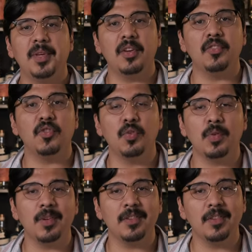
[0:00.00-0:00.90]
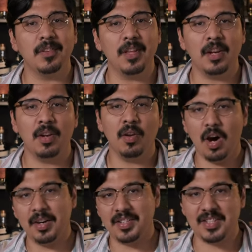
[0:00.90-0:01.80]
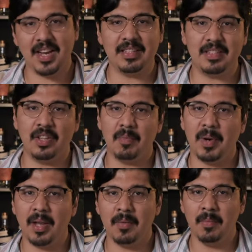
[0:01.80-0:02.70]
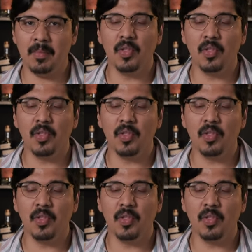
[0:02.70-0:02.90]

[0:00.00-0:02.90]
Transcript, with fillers: Because the cooler is insulated on its sides and on the bottom,